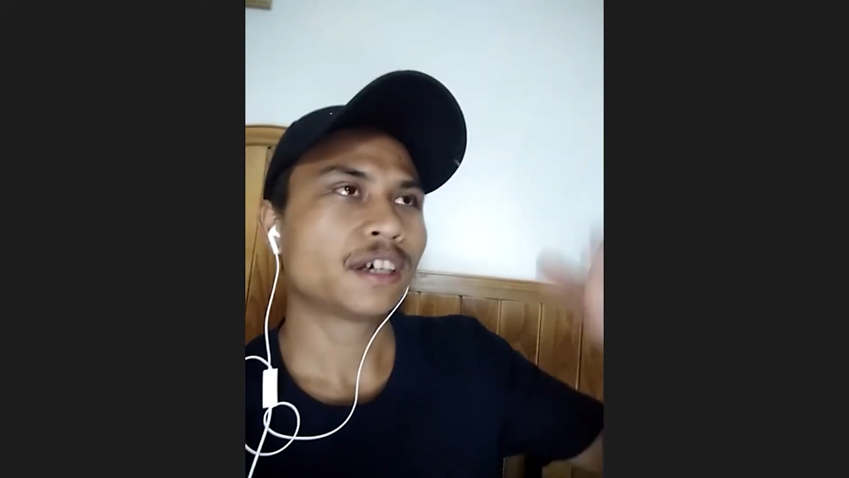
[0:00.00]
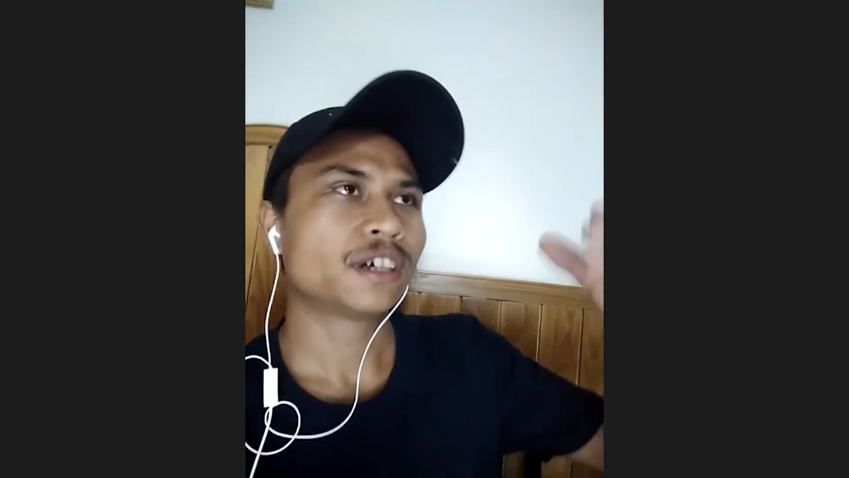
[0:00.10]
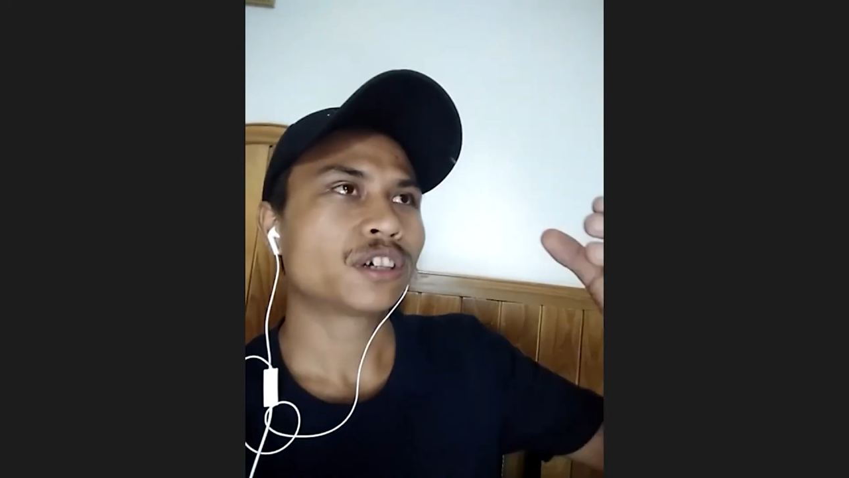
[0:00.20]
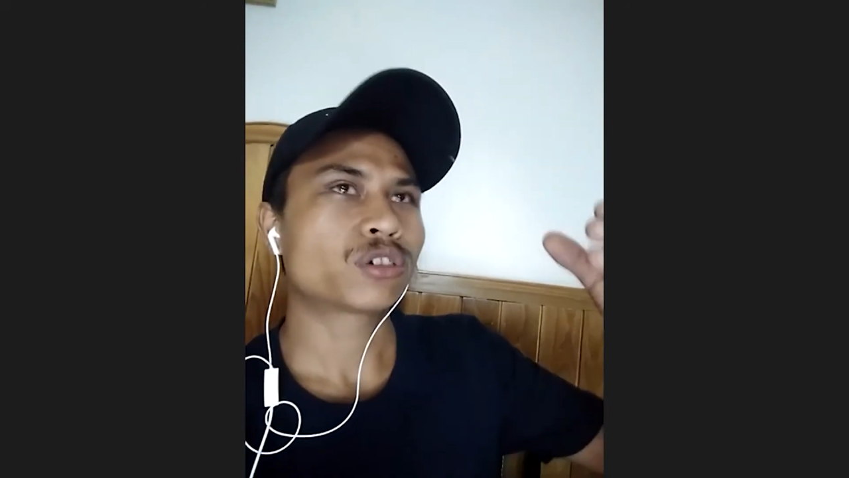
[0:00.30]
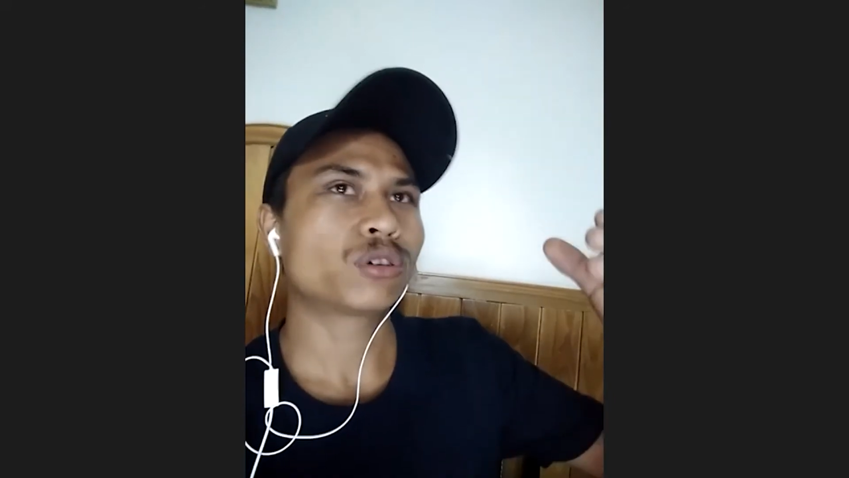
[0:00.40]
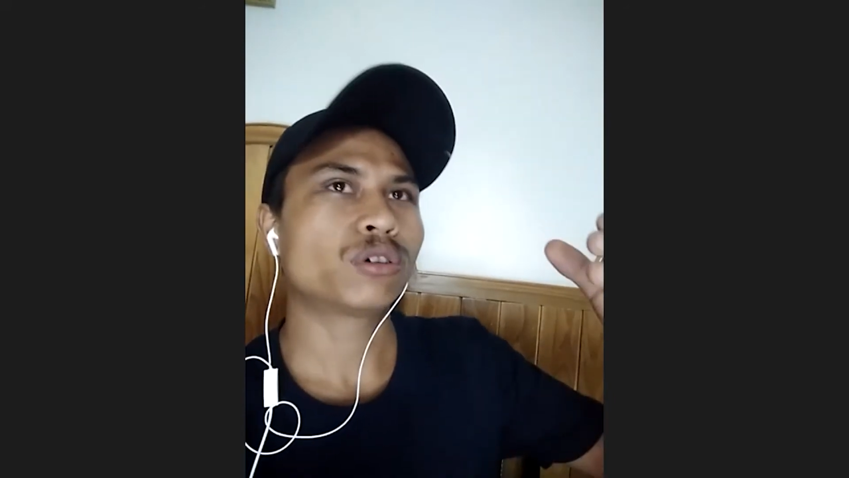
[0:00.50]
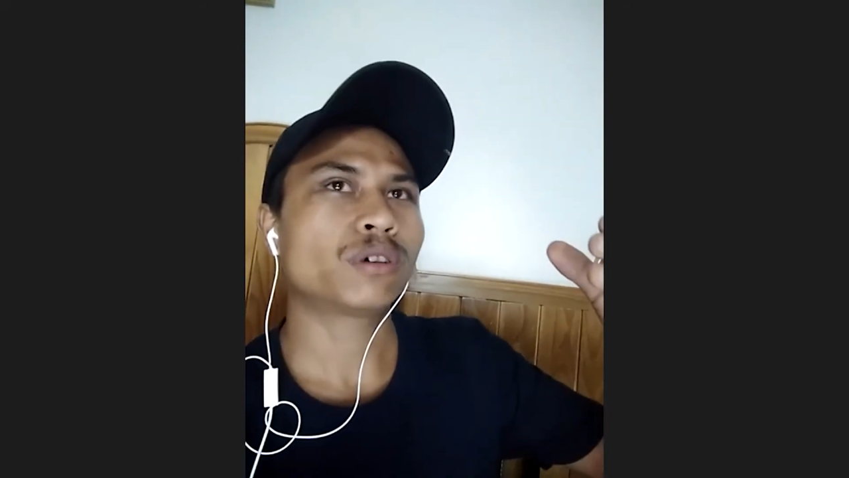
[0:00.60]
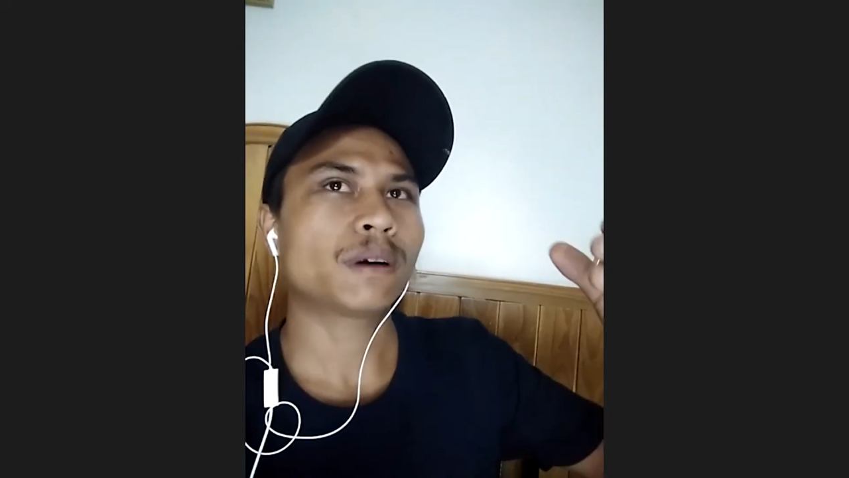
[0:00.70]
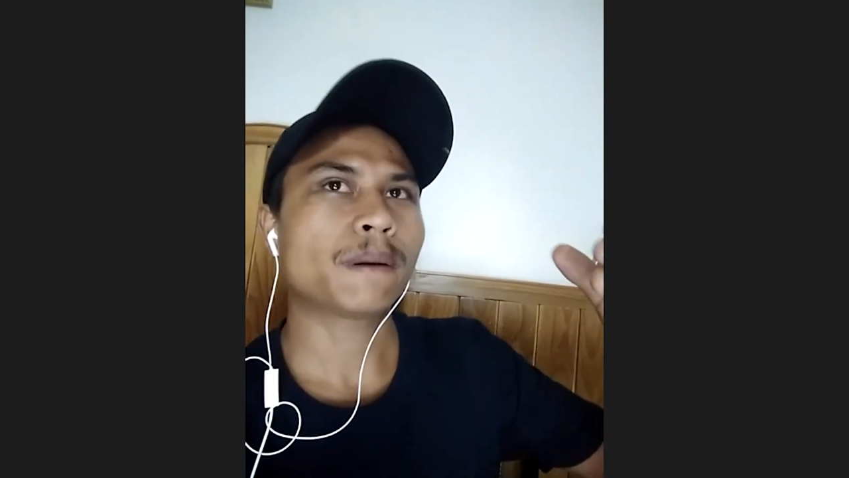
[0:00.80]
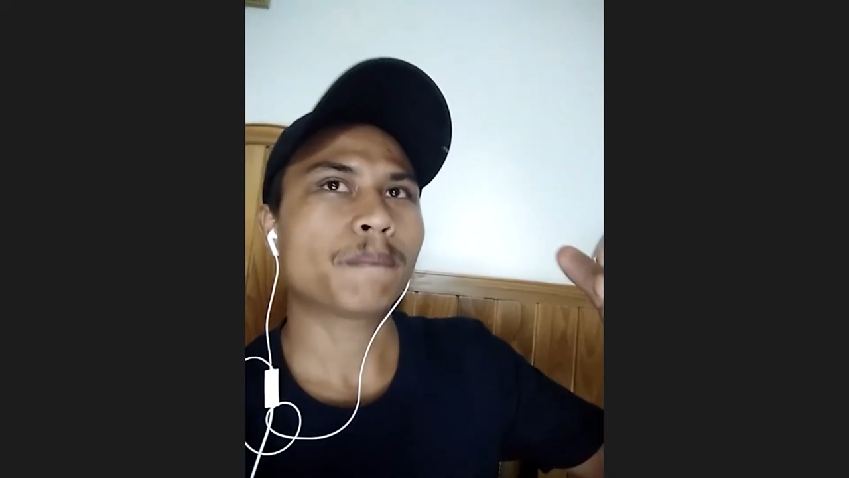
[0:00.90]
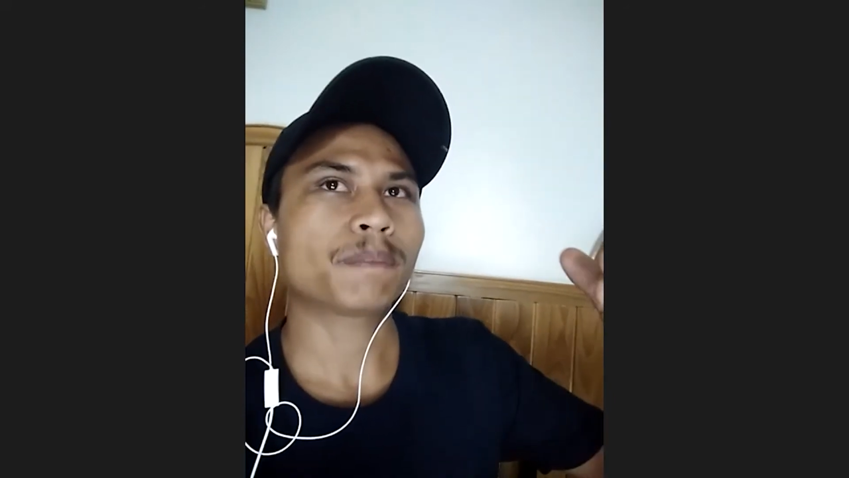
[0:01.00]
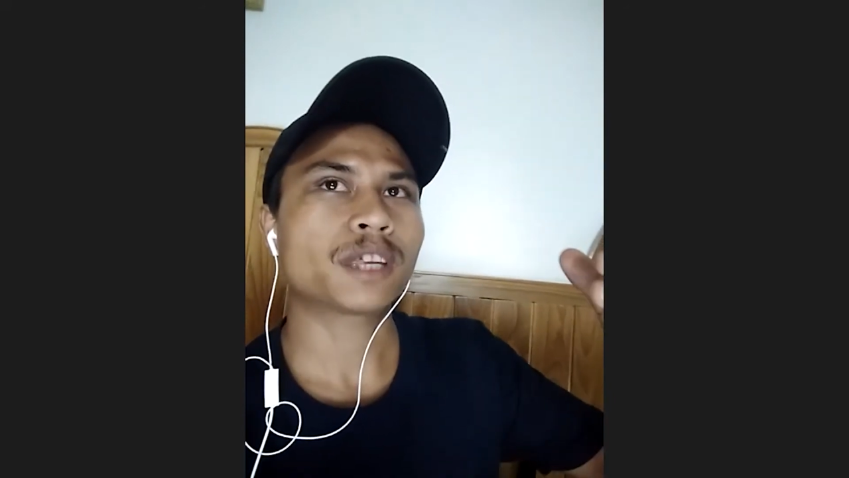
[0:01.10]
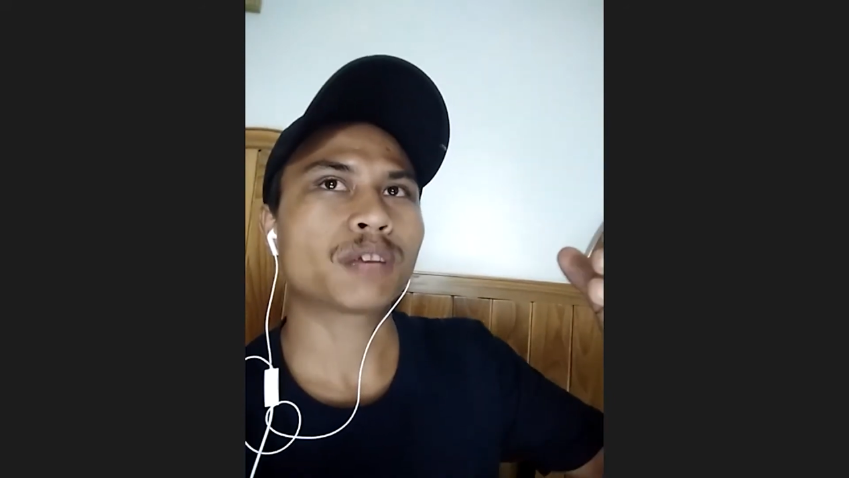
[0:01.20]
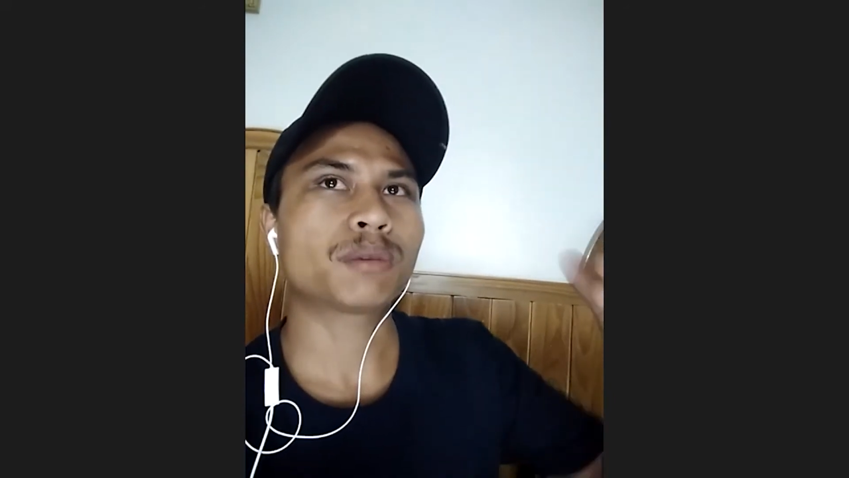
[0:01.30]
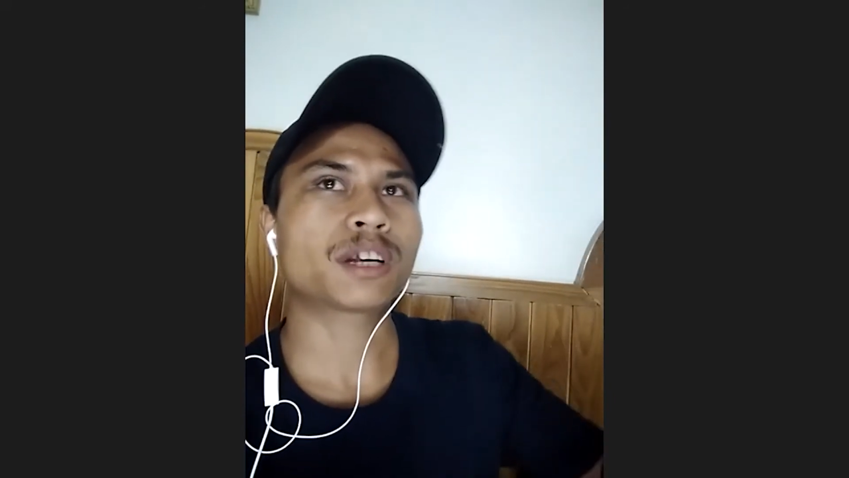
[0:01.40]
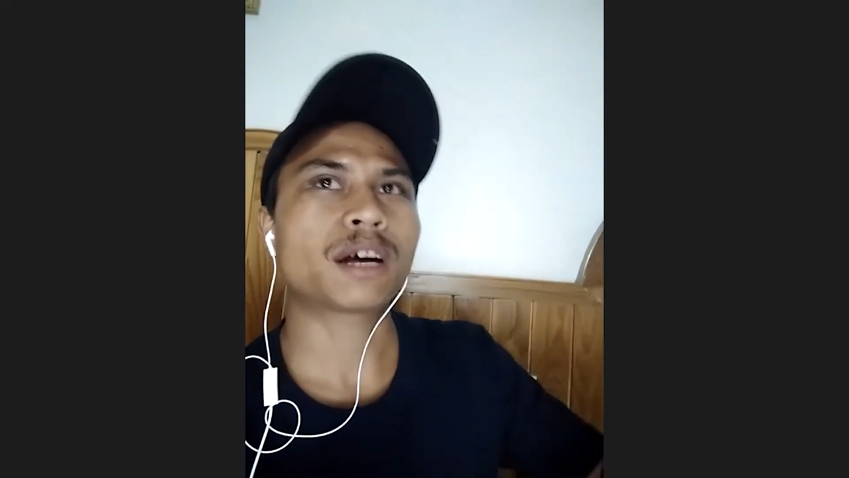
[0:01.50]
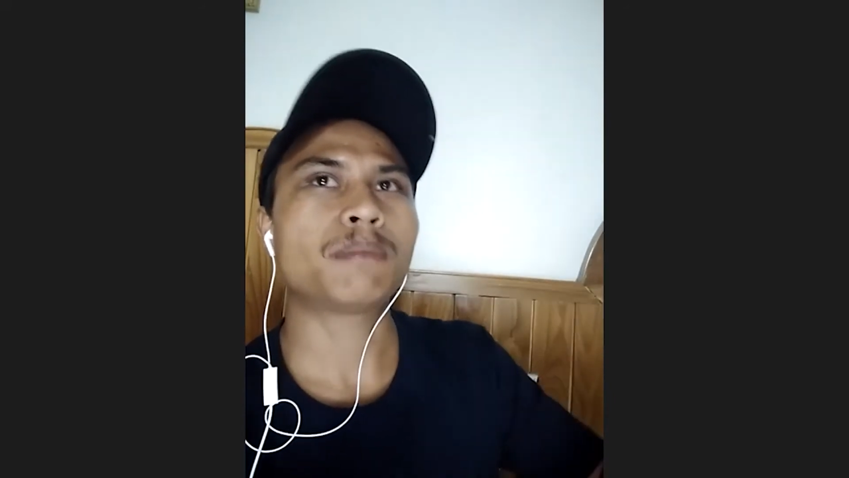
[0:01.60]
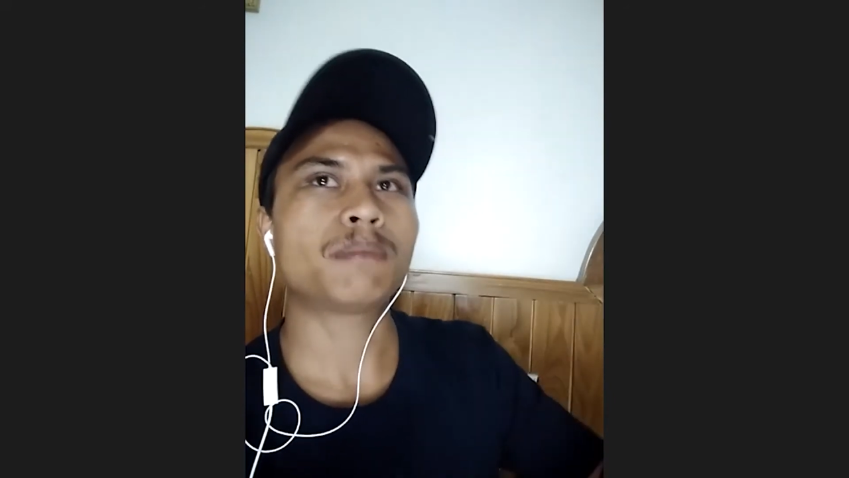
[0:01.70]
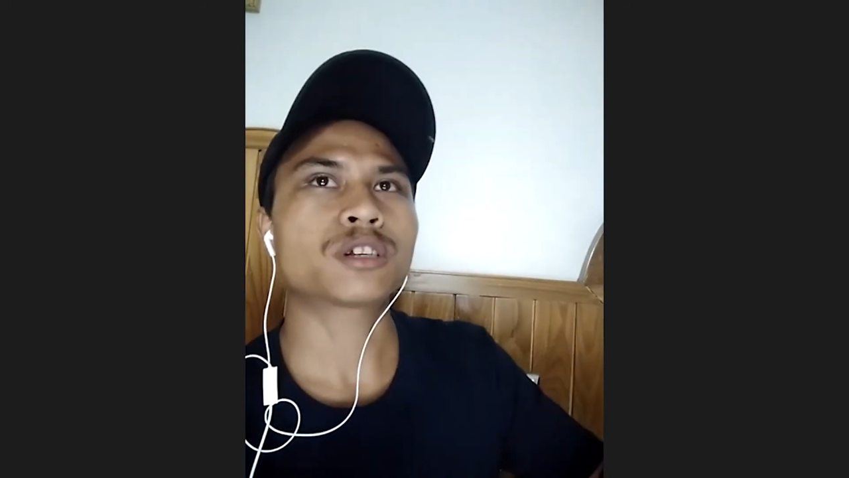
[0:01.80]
so it will become